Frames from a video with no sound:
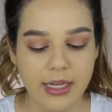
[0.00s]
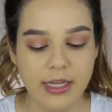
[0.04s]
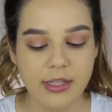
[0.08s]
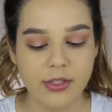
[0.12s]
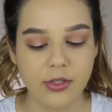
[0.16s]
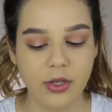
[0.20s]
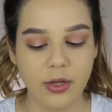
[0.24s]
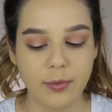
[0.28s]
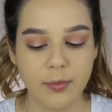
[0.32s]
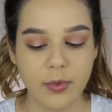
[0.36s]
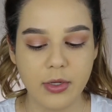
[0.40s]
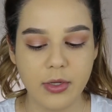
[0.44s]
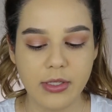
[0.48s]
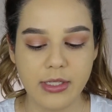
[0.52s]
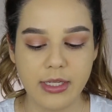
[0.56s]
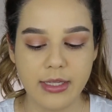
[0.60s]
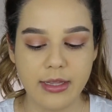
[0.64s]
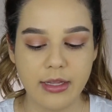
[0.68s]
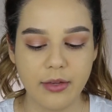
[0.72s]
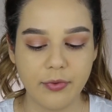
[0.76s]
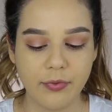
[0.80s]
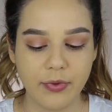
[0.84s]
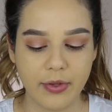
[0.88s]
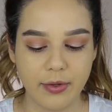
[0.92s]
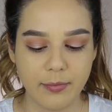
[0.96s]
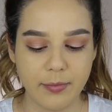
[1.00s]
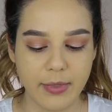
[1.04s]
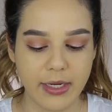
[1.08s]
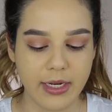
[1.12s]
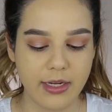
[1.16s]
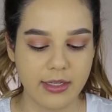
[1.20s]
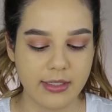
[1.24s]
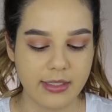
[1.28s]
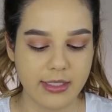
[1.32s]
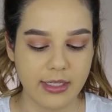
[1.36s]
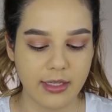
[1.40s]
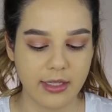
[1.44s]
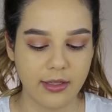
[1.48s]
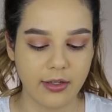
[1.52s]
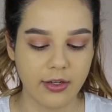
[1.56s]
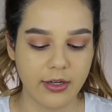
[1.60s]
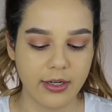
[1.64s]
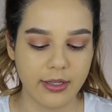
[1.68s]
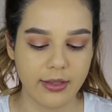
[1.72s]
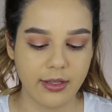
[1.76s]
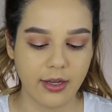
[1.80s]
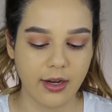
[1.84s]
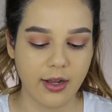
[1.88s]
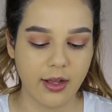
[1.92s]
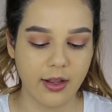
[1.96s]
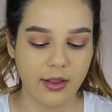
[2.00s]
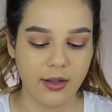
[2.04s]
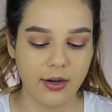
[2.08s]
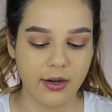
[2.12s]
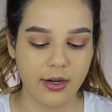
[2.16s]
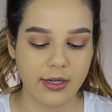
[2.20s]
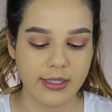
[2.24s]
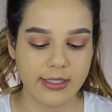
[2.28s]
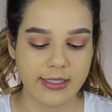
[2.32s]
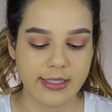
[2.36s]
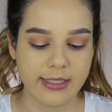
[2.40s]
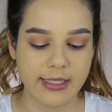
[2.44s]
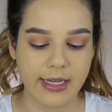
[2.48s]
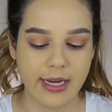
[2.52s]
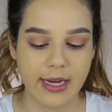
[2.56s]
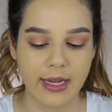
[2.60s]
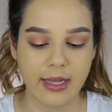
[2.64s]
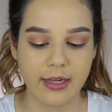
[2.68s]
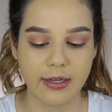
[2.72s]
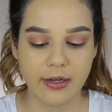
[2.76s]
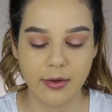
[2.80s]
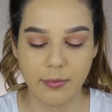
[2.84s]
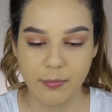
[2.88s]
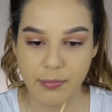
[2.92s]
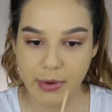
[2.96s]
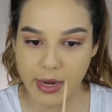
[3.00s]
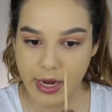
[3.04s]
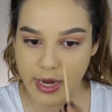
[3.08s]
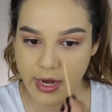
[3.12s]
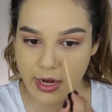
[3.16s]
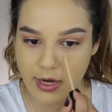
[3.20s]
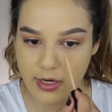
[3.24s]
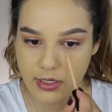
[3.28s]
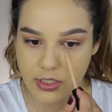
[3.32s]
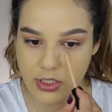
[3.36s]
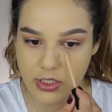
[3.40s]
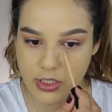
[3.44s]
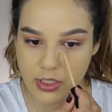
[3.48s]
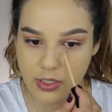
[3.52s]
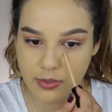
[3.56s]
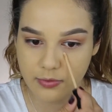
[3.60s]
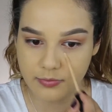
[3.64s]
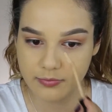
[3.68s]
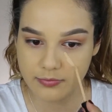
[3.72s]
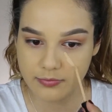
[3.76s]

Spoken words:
So I'm using the Fit Me Concealer in the color Sand Beige.